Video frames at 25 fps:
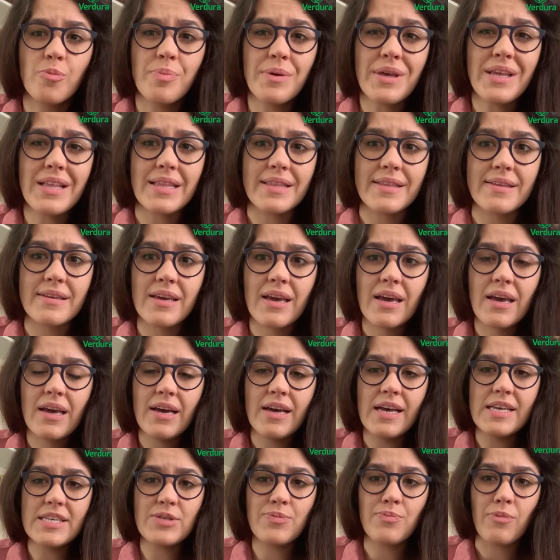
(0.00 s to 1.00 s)
build
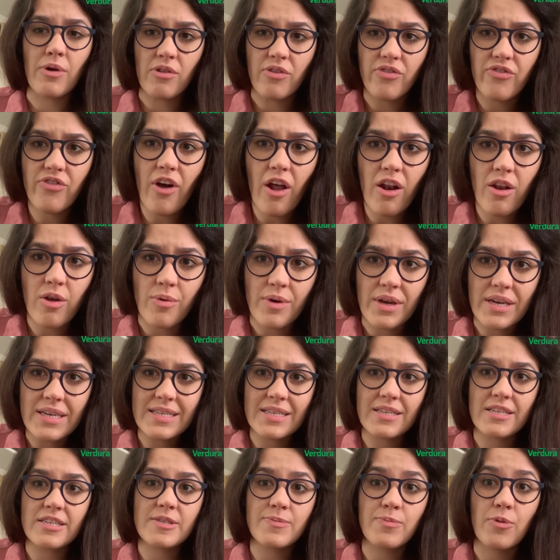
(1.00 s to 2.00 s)
a small following
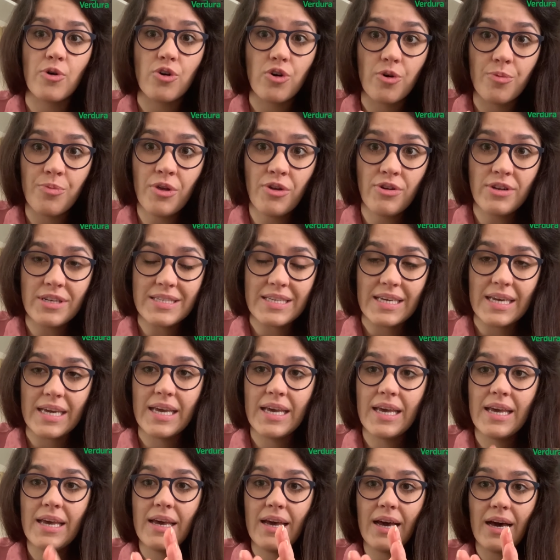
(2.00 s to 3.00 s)
and a small community.
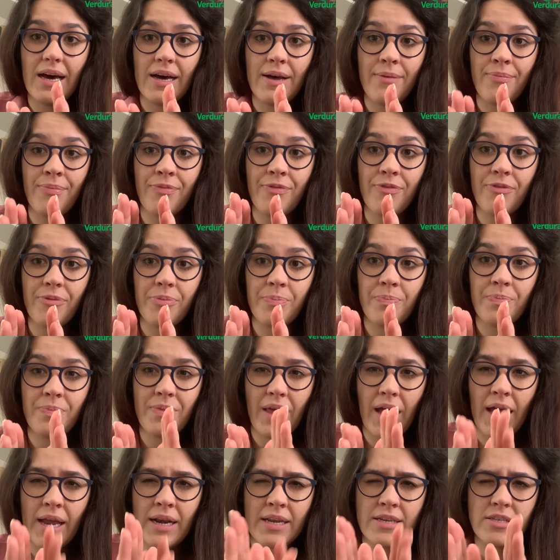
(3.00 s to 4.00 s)
And
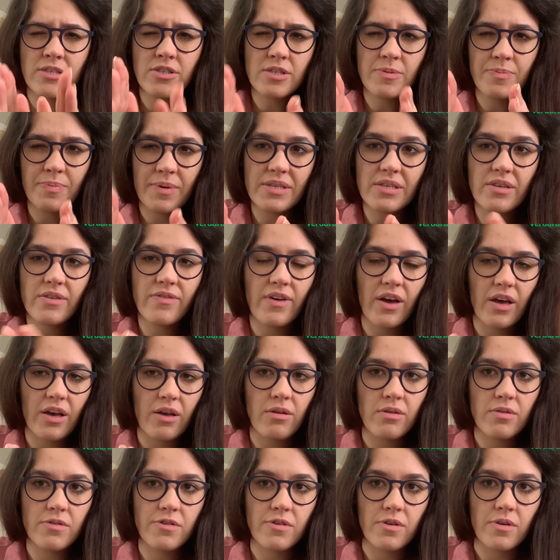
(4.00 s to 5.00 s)
I need to specify
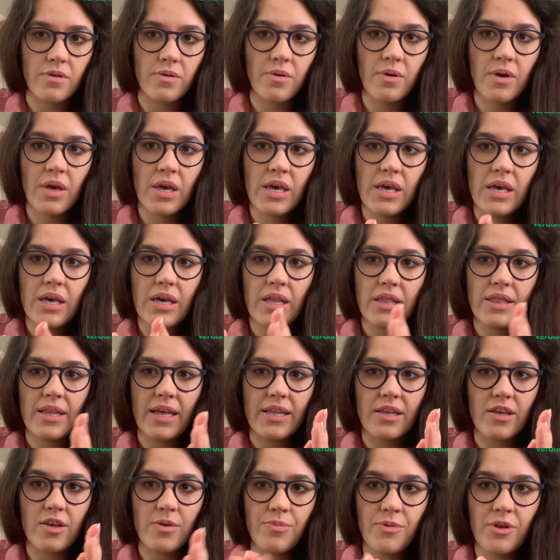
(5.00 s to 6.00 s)
also
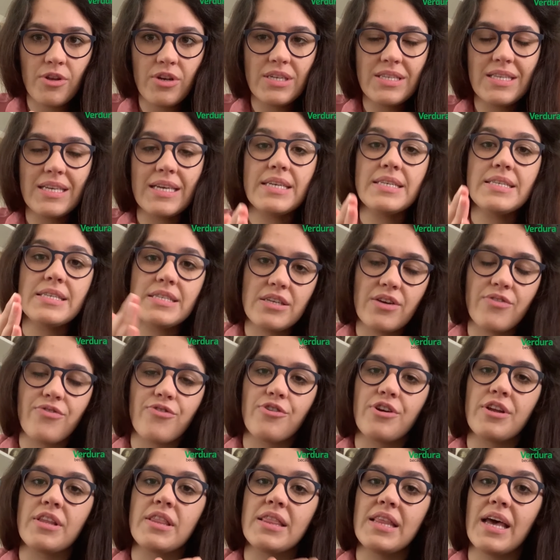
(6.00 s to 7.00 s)
that community is
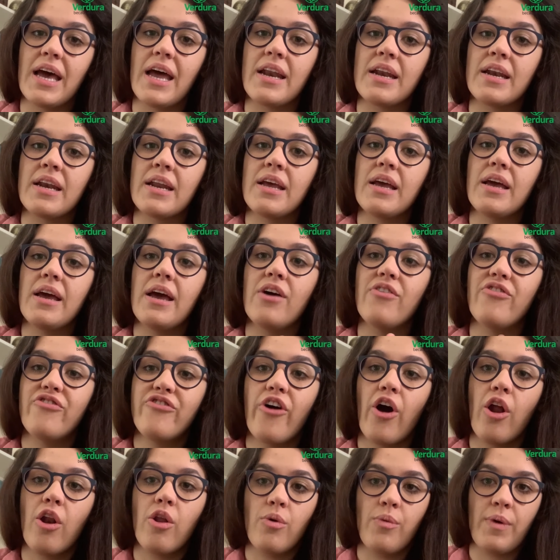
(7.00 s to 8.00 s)
different than
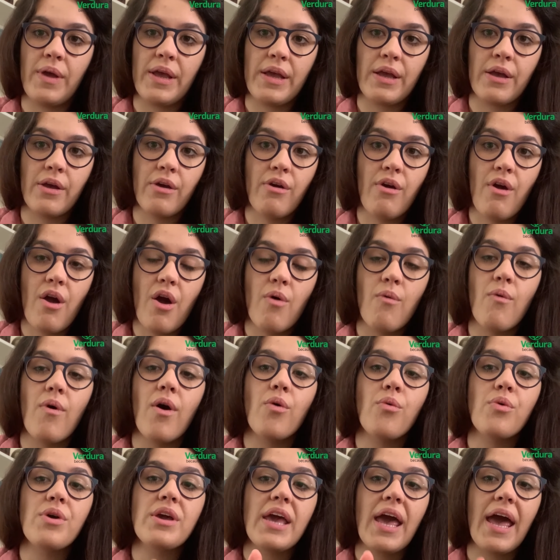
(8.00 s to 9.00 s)
following.
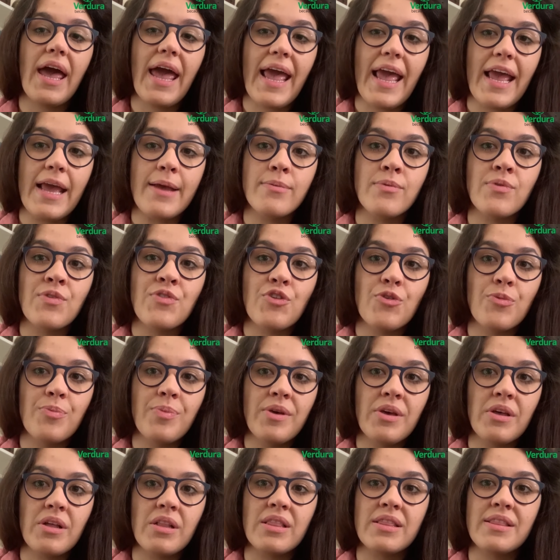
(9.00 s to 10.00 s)
What we aim to
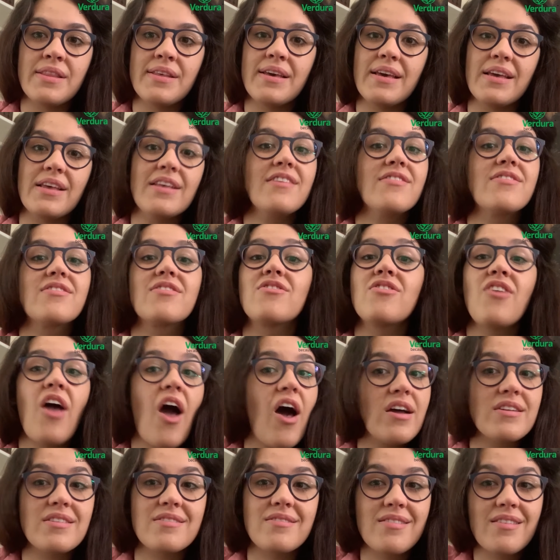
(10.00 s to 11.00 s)
build is
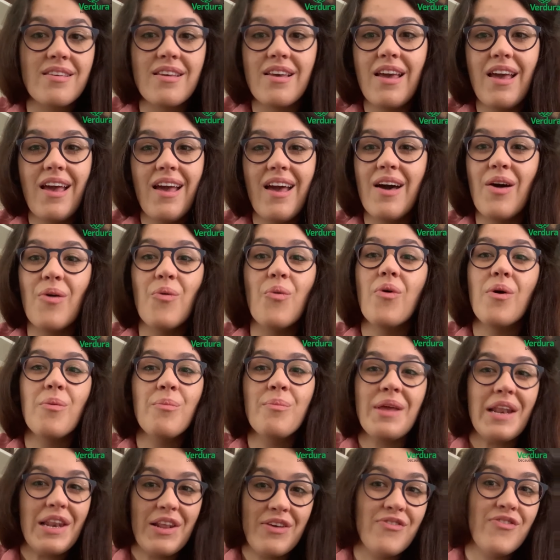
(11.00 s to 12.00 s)
not a 1
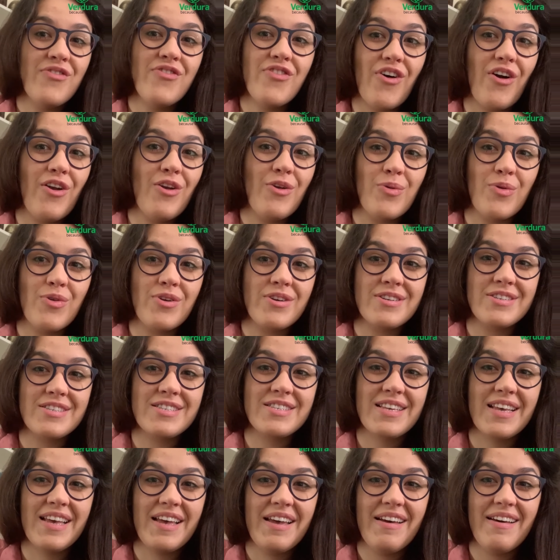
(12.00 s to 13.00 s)
million
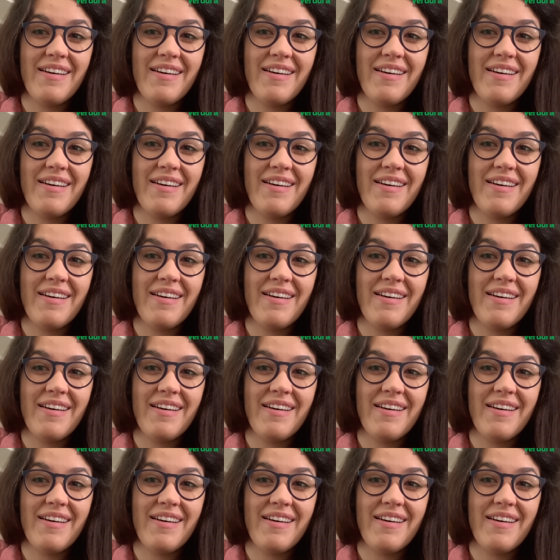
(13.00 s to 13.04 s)
followers